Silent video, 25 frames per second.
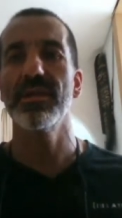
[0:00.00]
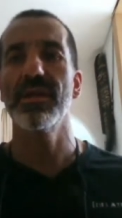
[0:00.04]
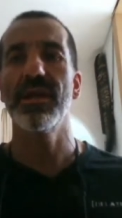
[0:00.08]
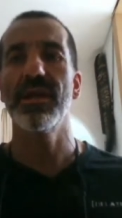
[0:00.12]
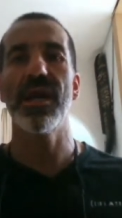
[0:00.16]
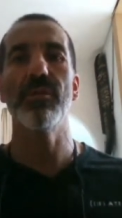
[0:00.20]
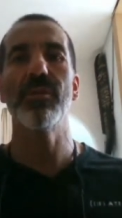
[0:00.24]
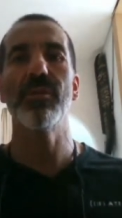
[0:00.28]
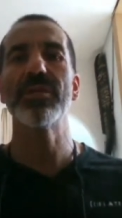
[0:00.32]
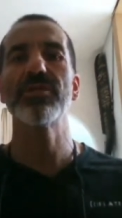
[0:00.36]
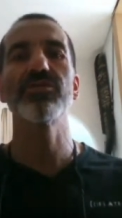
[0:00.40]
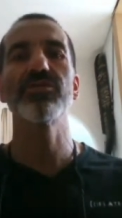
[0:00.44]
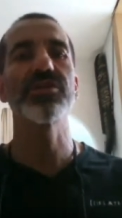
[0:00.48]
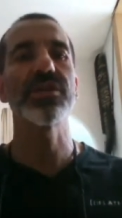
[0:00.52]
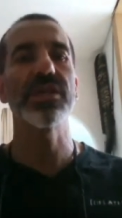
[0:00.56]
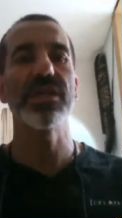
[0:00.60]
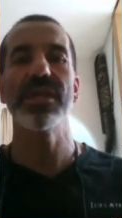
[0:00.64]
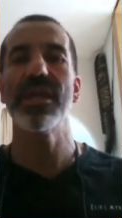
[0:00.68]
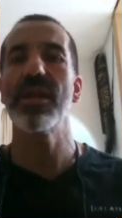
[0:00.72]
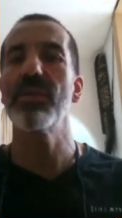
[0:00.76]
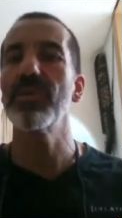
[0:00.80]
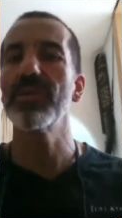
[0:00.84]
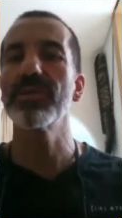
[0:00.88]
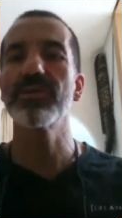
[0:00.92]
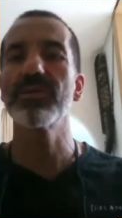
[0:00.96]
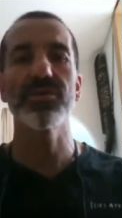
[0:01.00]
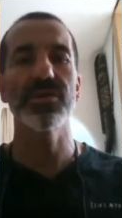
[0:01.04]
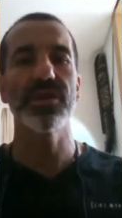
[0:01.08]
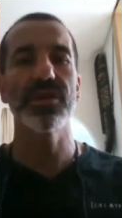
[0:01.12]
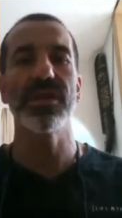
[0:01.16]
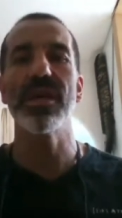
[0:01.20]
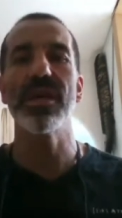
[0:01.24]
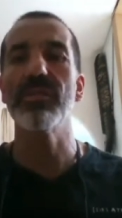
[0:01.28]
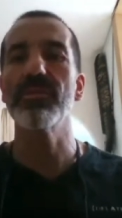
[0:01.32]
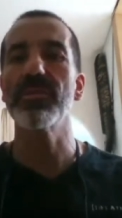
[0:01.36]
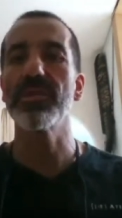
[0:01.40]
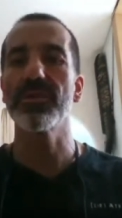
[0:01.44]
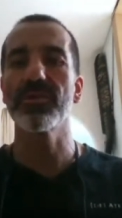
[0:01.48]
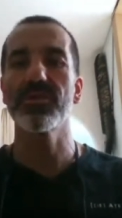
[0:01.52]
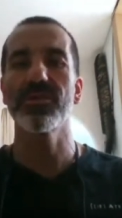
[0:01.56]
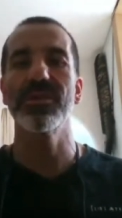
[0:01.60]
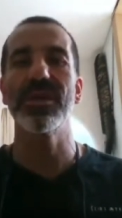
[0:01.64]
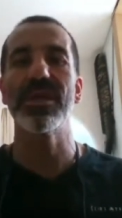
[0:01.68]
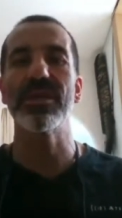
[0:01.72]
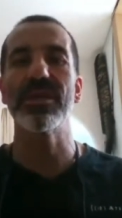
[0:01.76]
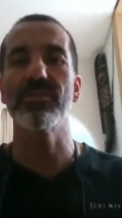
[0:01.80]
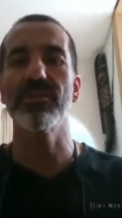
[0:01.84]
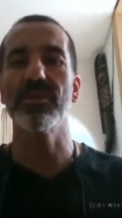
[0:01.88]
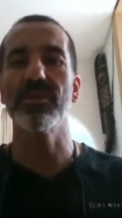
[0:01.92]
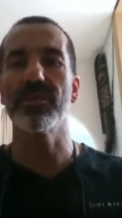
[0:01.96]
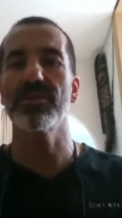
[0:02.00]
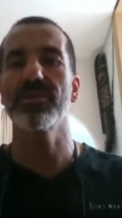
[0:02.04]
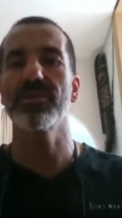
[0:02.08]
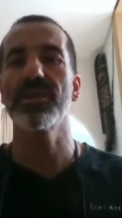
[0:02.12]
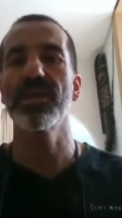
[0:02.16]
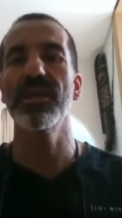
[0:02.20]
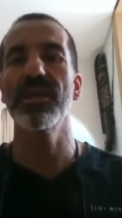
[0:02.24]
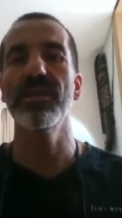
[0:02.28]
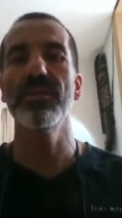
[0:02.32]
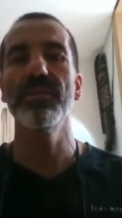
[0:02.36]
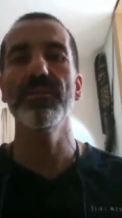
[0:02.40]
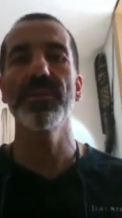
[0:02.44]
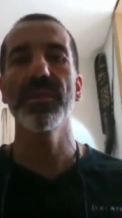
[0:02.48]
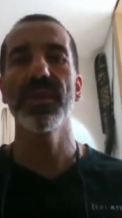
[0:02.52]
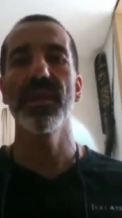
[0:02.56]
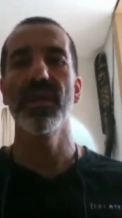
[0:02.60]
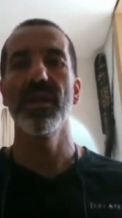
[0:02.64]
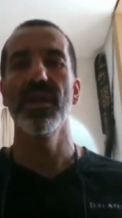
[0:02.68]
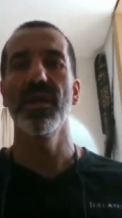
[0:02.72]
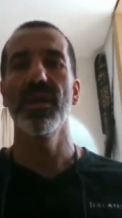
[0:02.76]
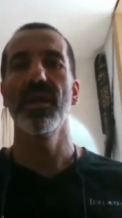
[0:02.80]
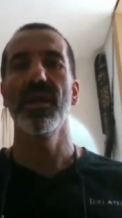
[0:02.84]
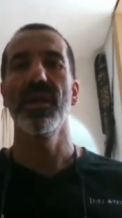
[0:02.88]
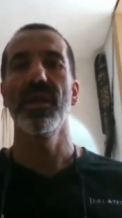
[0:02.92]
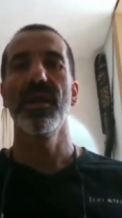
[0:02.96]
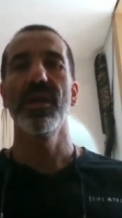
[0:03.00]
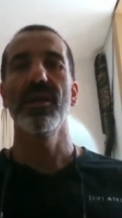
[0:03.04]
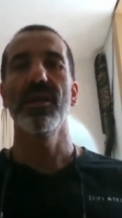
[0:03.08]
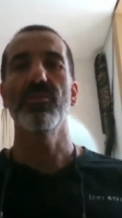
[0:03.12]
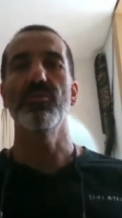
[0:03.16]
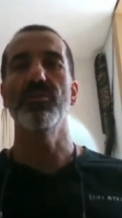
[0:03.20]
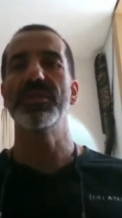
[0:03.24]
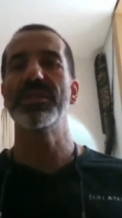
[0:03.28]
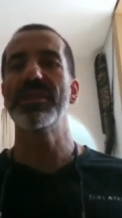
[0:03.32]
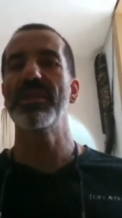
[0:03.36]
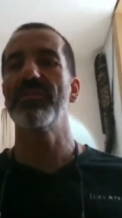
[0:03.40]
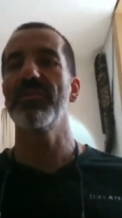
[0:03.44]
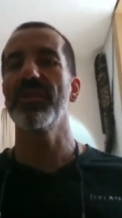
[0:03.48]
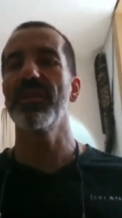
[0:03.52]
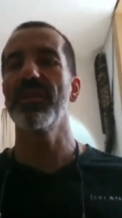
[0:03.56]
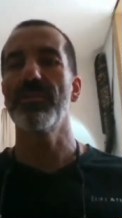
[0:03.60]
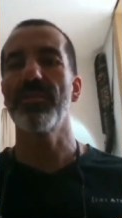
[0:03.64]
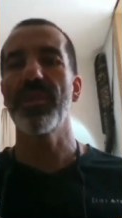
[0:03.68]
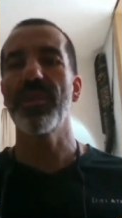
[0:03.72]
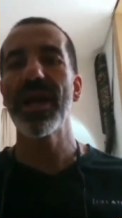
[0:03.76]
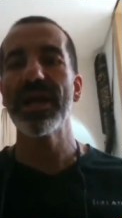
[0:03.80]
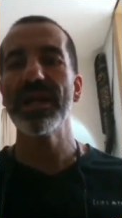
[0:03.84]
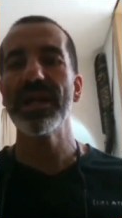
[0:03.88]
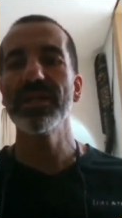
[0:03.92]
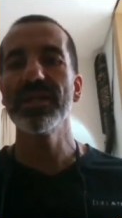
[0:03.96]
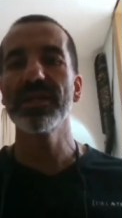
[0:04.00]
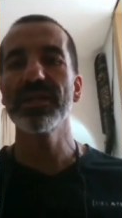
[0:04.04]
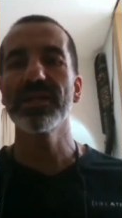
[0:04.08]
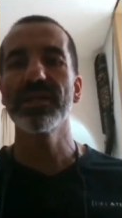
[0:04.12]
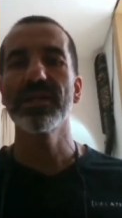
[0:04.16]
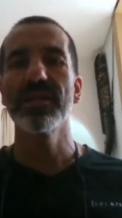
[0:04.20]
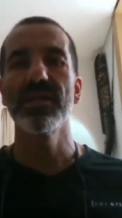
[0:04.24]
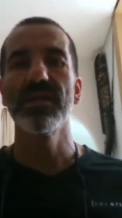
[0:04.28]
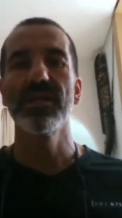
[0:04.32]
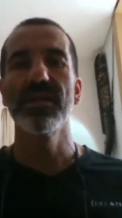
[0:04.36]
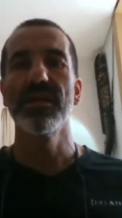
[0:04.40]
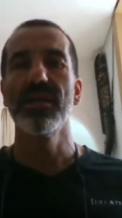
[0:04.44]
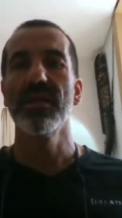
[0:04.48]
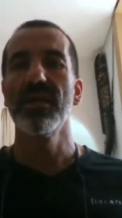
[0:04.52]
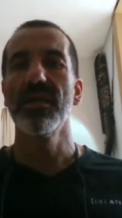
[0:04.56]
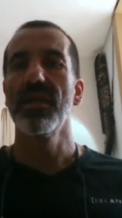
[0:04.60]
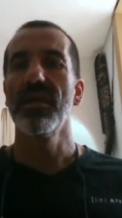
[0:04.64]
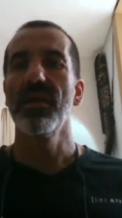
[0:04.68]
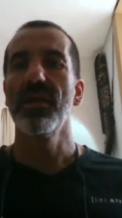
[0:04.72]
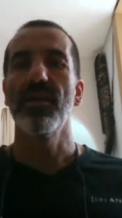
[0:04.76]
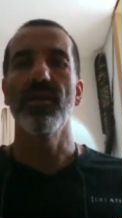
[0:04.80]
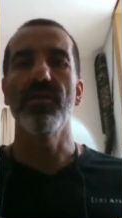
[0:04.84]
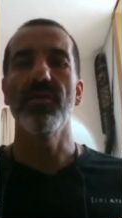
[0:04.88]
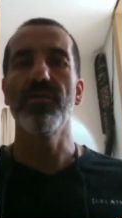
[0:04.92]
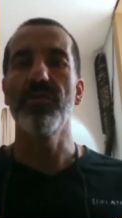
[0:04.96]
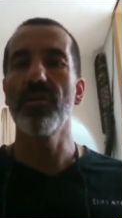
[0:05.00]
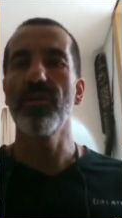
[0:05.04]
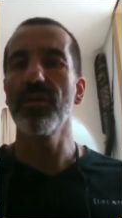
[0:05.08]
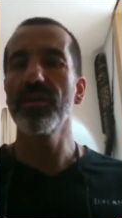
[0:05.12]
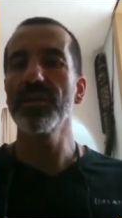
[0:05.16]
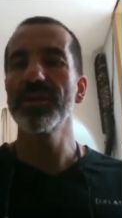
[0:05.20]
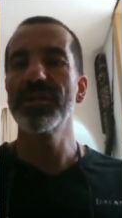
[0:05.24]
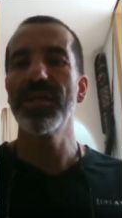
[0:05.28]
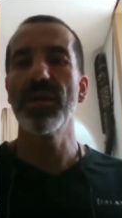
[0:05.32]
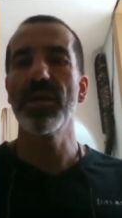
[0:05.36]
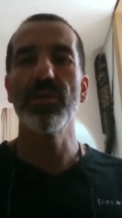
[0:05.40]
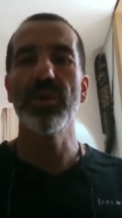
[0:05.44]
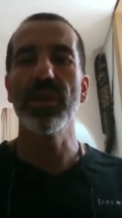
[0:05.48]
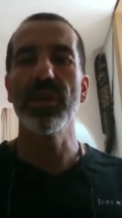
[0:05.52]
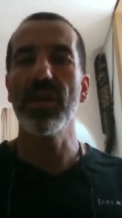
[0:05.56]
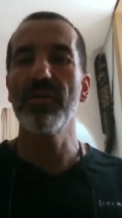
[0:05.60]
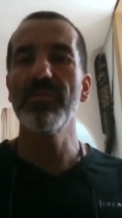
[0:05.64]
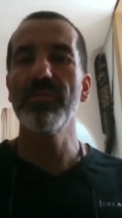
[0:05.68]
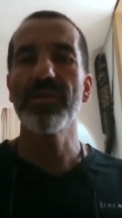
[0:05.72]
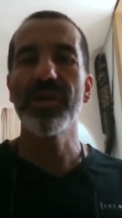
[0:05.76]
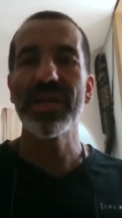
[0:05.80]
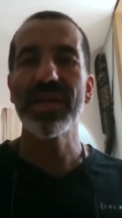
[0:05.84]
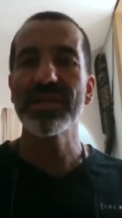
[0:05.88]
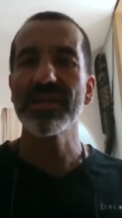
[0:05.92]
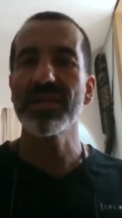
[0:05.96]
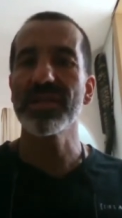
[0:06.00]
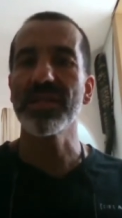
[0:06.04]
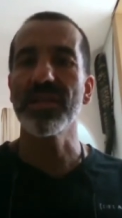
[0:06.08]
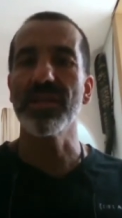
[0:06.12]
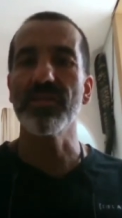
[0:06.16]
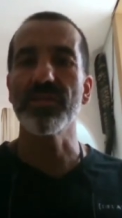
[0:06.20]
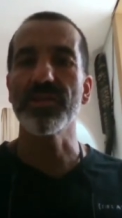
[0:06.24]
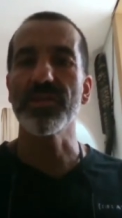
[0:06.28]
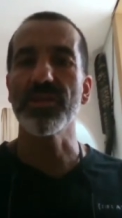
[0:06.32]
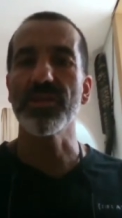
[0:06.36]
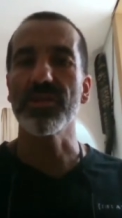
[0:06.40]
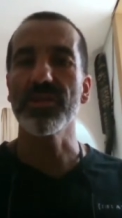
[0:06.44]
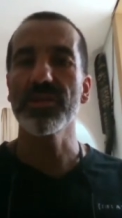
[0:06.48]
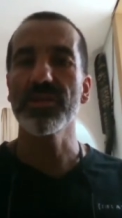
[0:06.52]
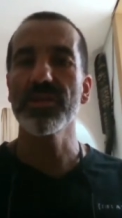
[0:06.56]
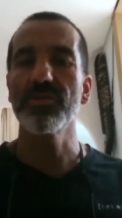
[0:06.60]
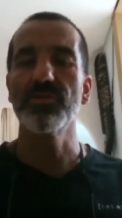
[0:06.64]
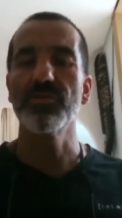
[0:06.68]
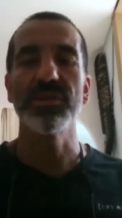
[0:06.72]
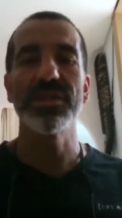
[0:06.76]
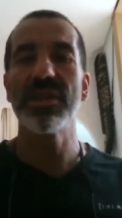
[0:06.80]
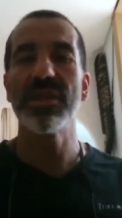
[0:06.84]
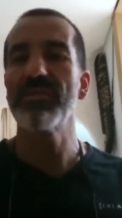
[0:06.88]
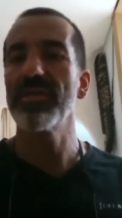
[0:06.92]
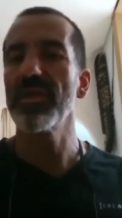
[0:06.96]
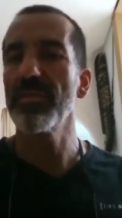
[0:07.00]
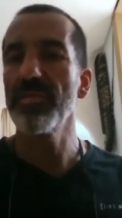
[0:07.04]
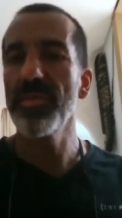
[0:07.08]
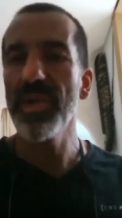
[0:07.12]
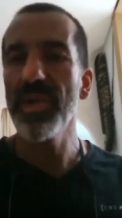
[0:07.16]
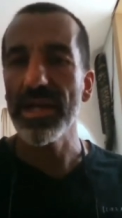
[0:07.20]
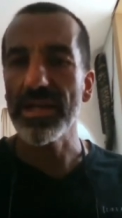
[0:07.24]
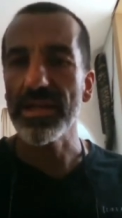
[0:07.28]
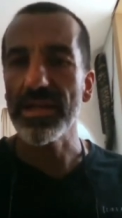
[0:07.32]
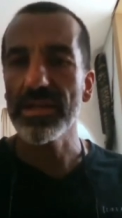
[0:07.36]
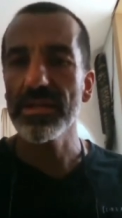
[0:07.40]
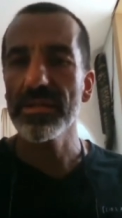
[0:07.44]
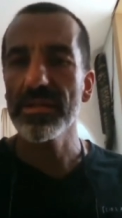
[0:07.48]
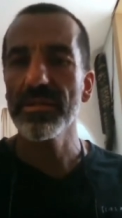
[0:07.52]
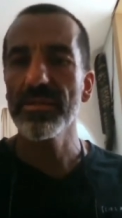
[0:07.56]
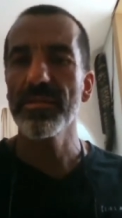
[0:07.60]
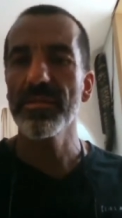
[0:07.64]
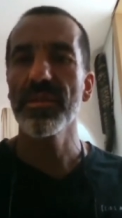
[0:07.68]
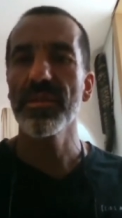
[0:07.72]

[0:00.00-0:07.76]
I want to ski, I want to ski, I want to ski, and want to ski. Whichever the price, of course, they will offer us ski resorts, whichever the price.